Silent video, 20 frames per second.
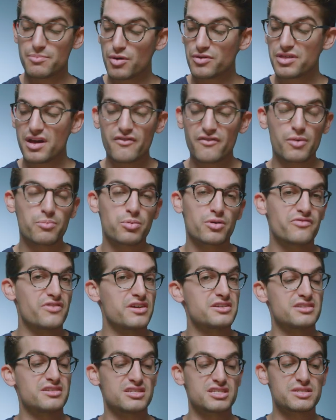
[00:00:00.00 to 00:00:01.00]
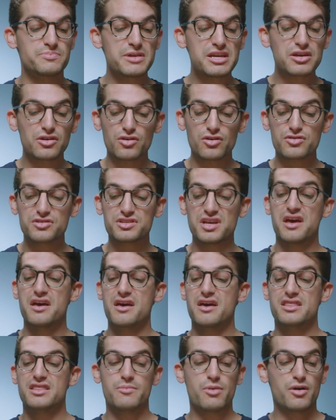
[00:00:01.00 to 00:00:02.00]
both have upward facing speakers.
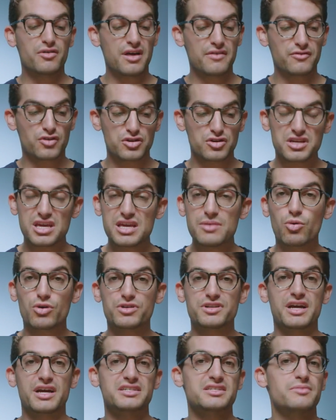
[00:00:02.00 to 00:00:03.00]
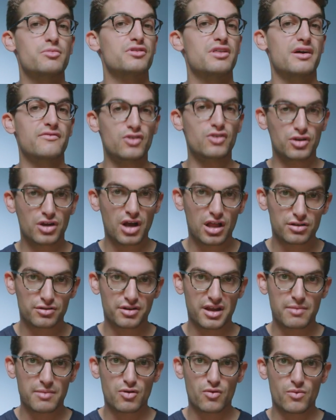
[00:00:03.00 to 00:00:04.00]
They both have good keyboard decks. They both have good color
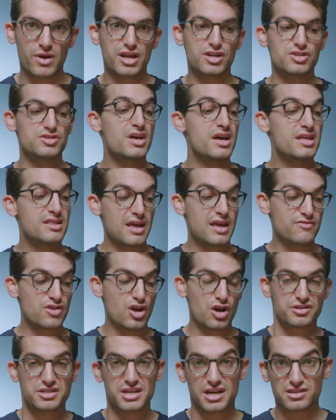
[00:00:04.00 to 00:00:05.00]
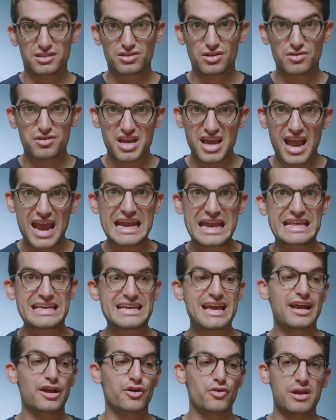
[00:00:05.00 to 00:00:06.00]
gamut range. They have the RTX
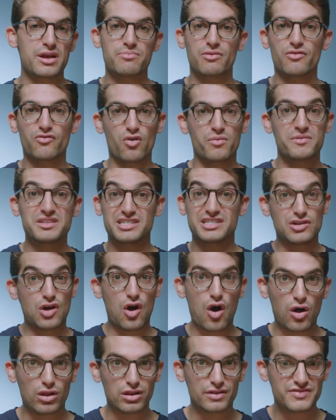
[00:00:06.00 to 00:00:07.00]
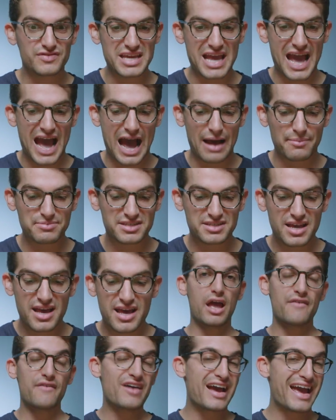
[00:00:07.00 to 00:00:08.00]
3080 and great performance in all of the apps.
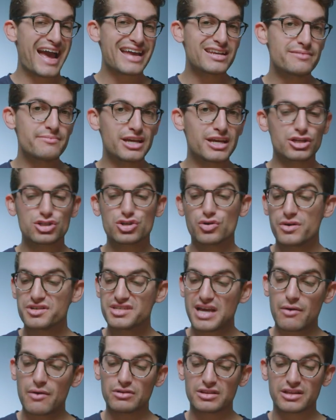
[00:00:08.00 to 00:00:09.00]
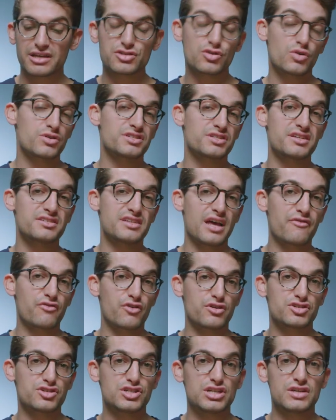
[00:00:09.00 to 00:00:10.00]
If I had to make a choice, I would lean towards the
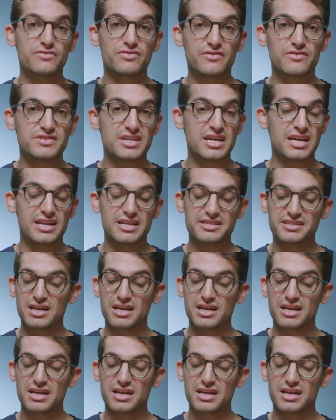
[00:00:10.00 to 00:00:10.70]
Zephyrus G15. It's